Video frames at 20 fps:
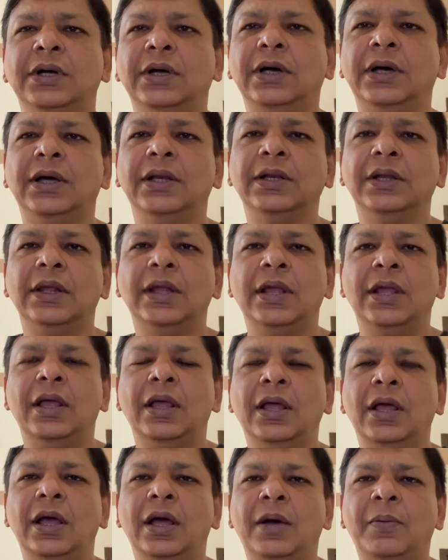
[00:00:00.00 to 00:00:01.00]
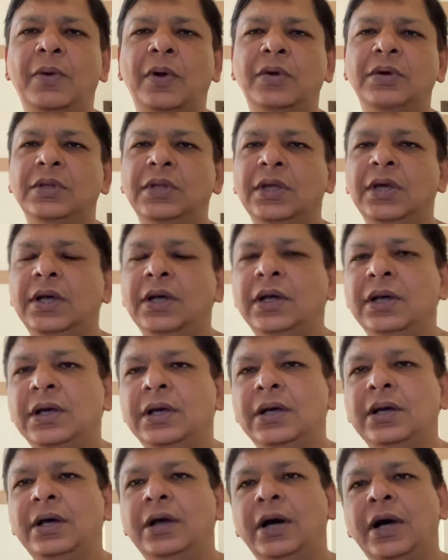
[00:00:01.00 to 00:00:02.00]
all about
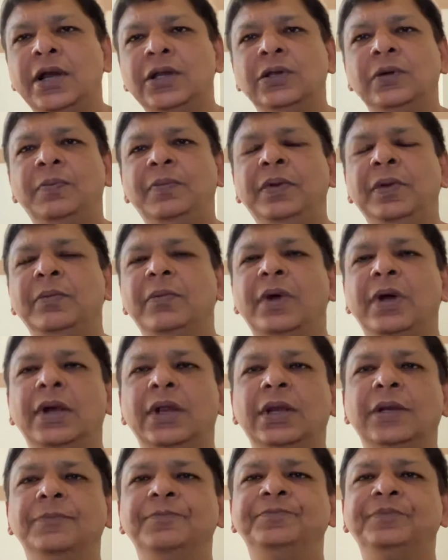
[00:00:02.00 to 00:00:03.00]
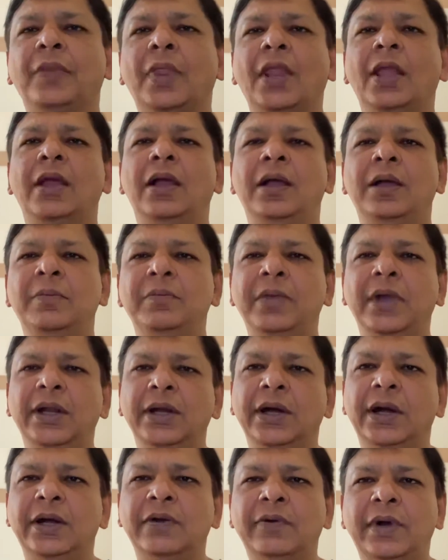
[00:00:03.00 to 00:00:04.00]
the RUP model uh, main
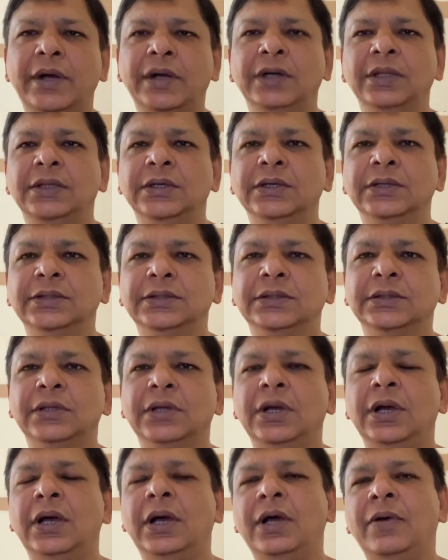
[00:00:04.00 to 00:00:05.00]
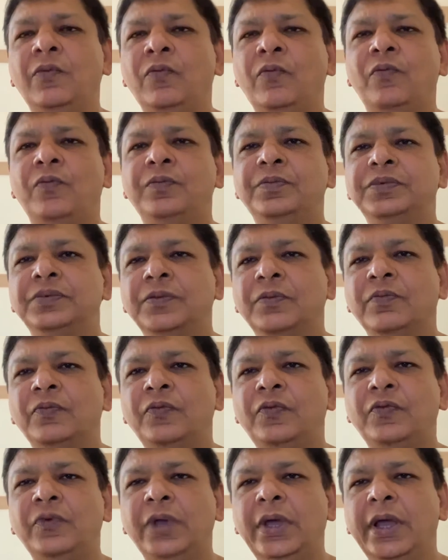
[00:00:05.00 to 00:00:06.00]
advantages uh,
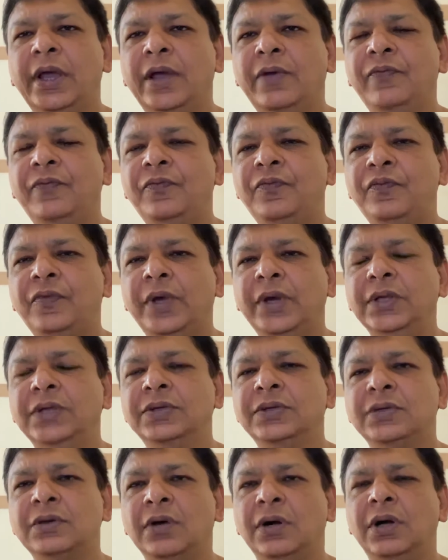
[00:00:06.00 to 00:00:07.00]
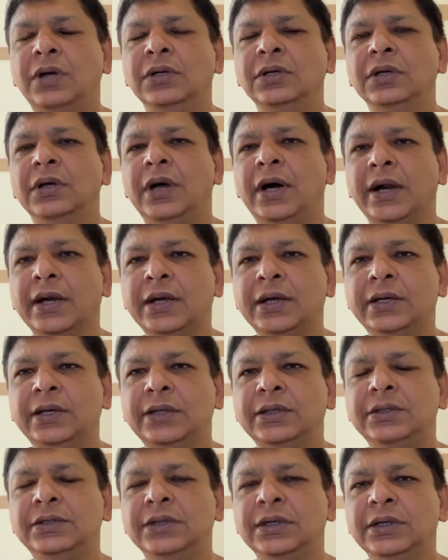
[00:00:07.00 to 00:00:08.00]
we have very strong
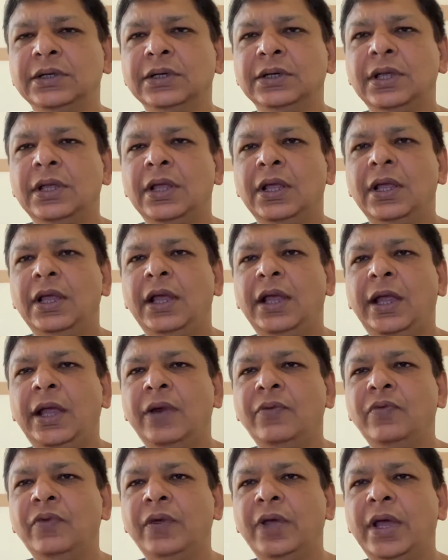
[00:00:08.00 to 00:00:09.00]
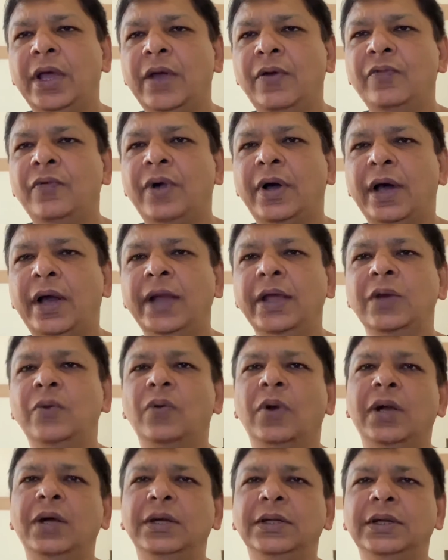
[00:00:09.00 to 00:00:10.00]
architecture and we have high
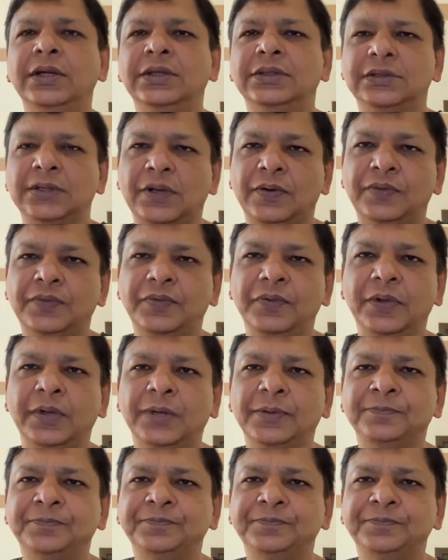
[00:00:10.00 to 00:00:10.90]
quality software